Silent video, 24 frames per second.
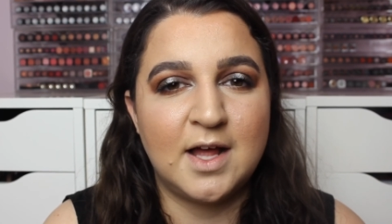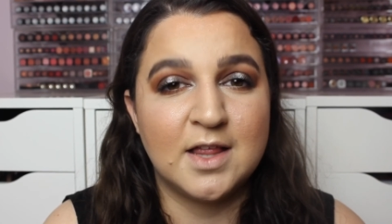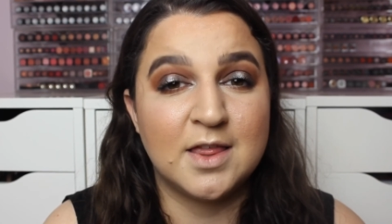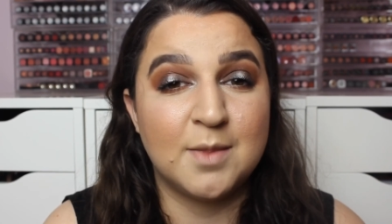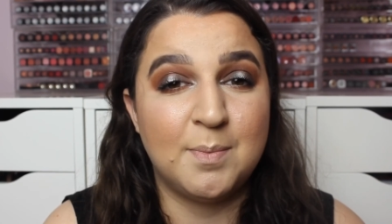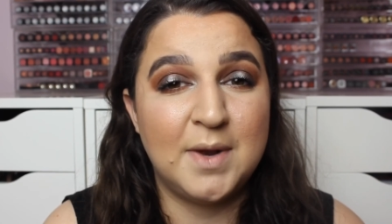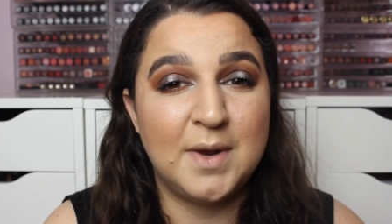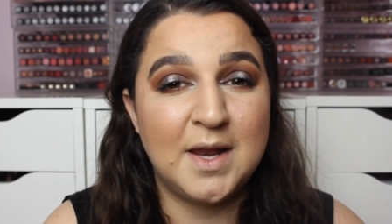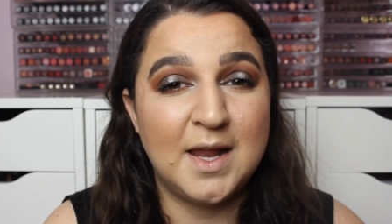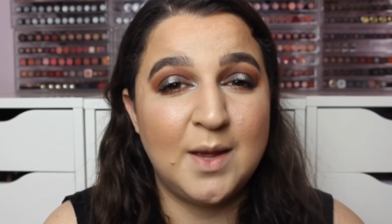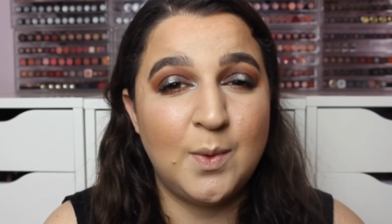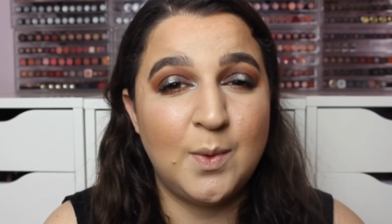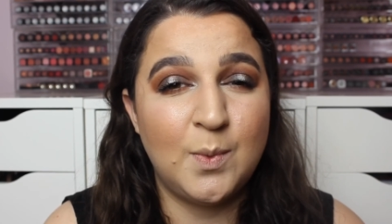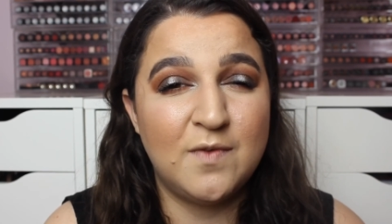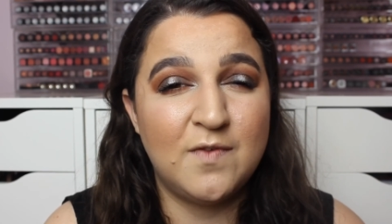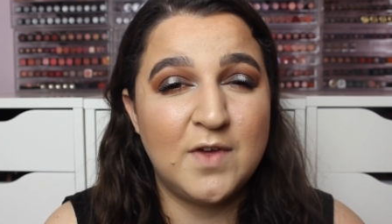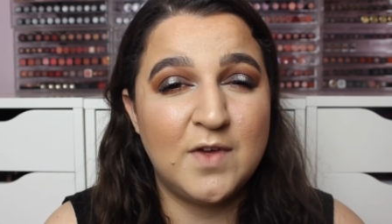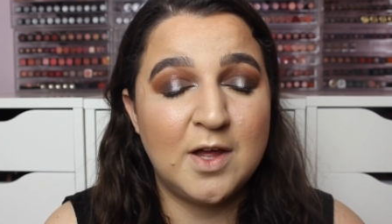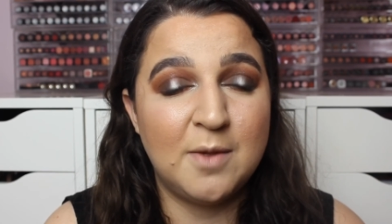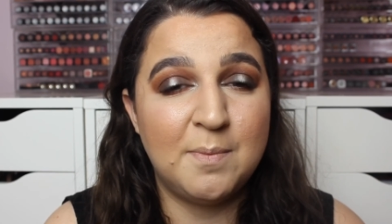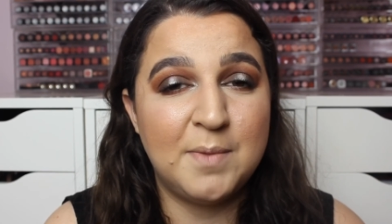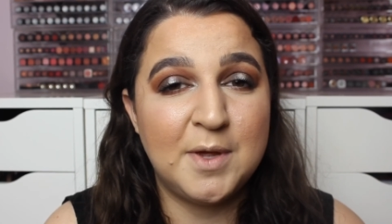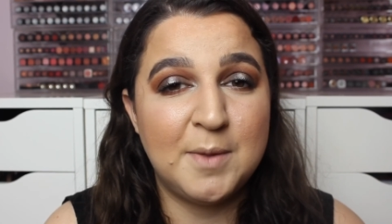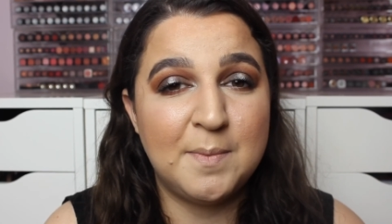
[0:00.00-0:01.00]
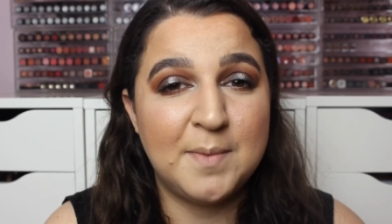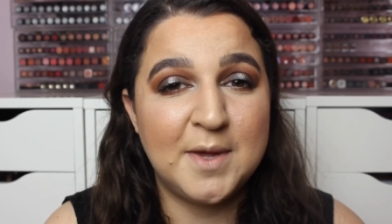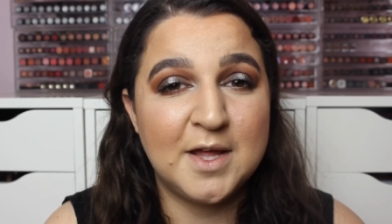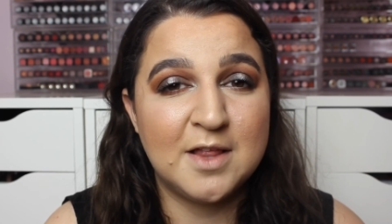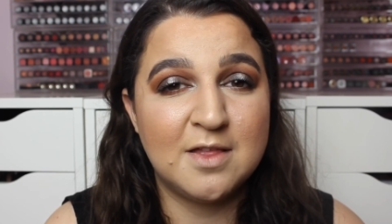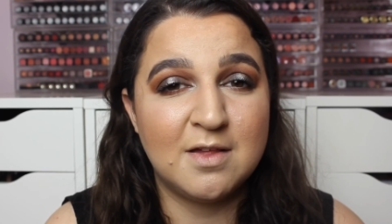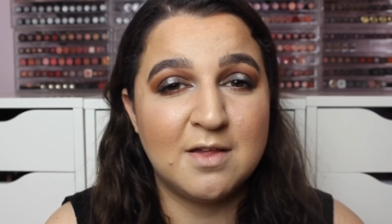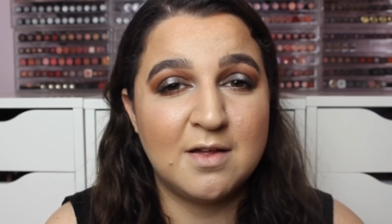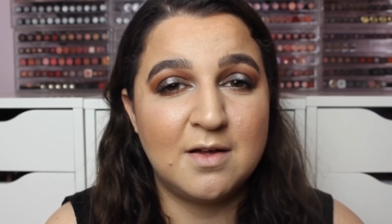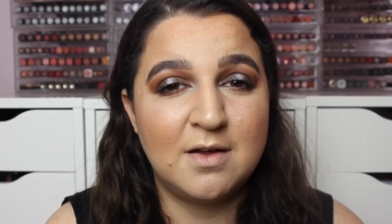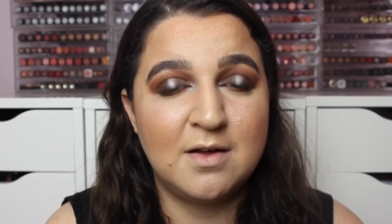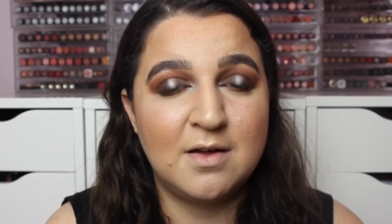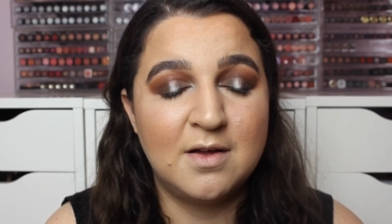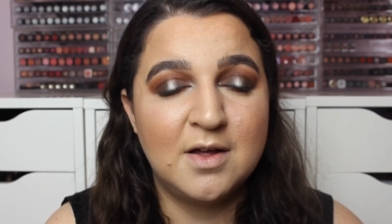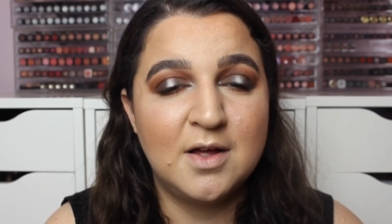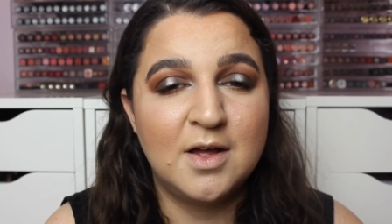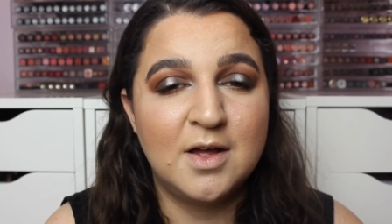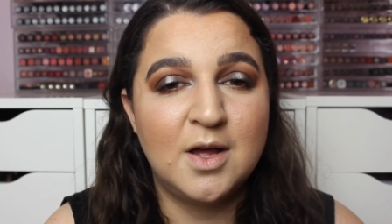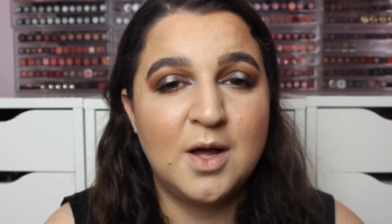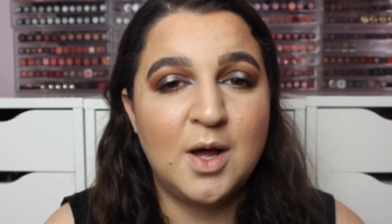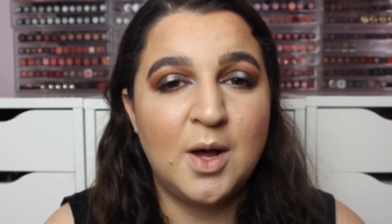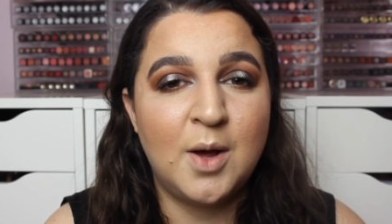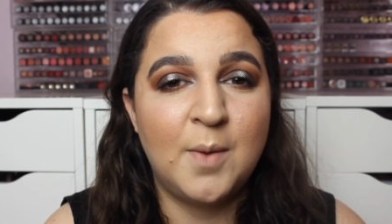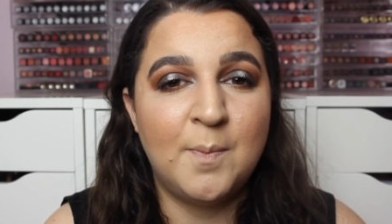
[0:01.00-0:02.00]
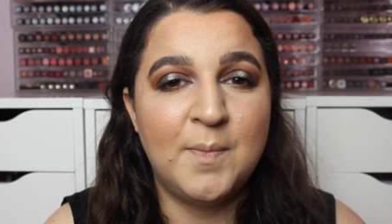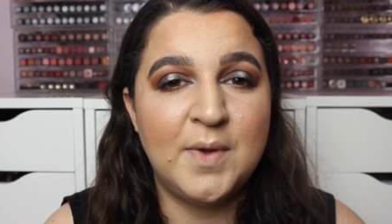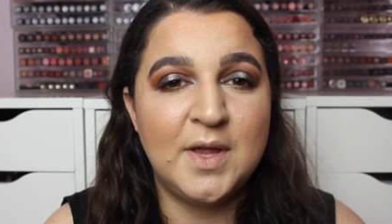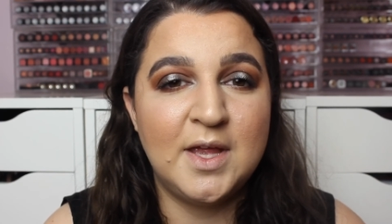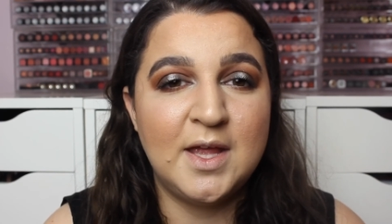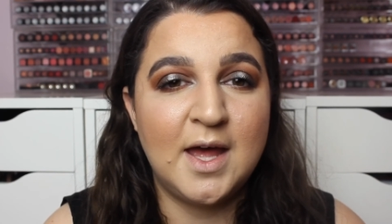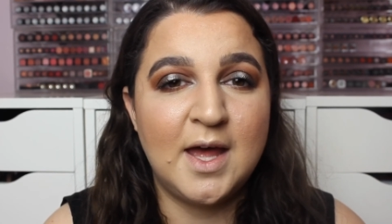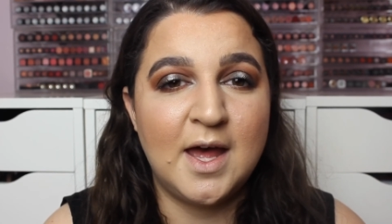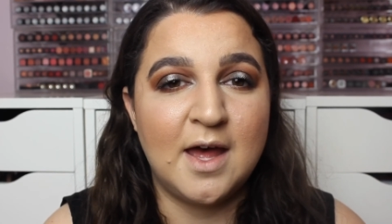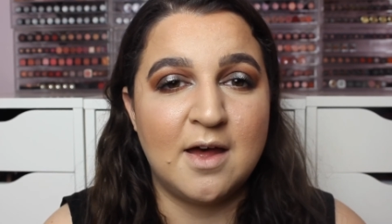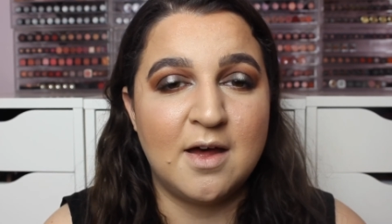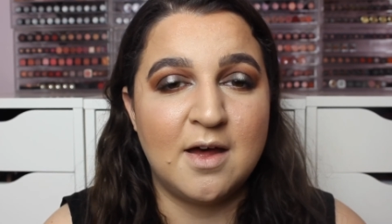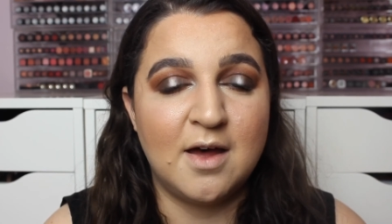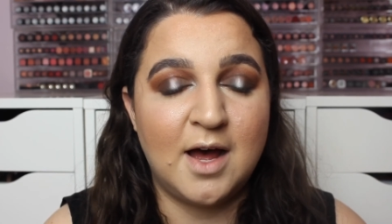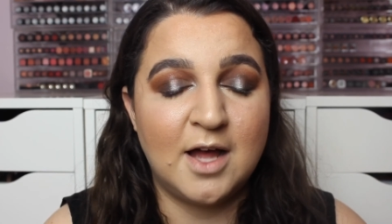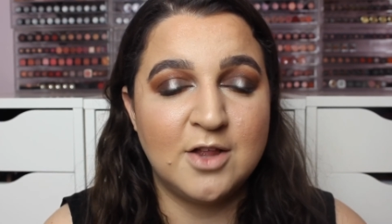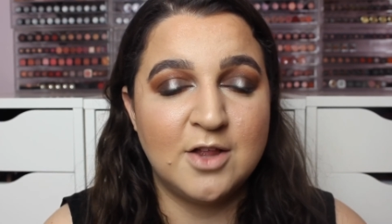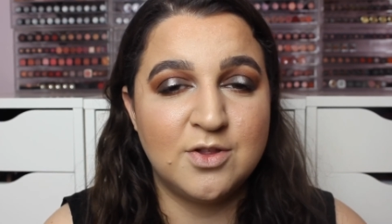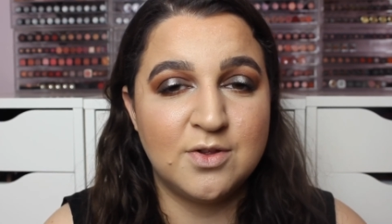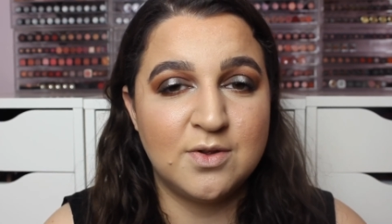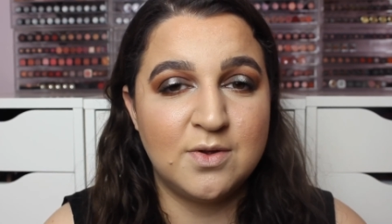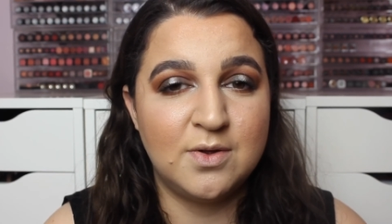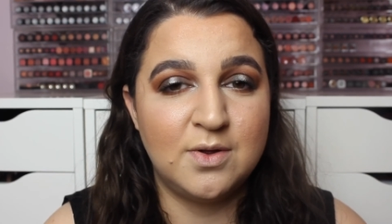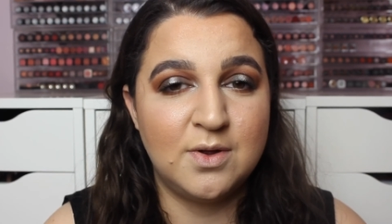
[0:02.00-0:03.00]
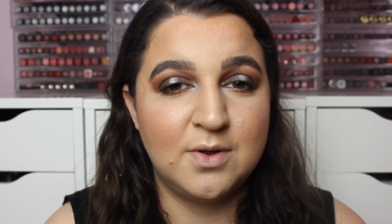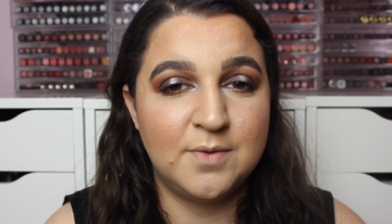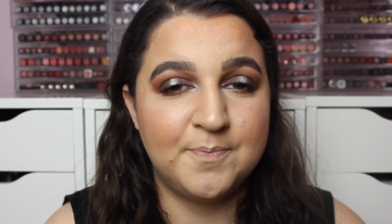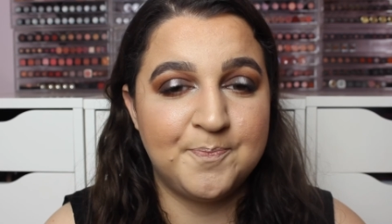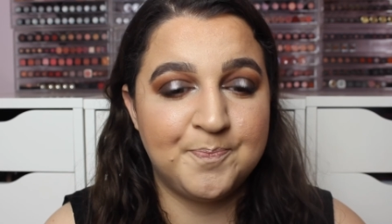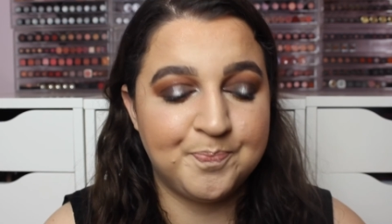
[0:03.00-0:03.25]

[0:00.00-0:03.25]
to play with it a bit better but yeah I do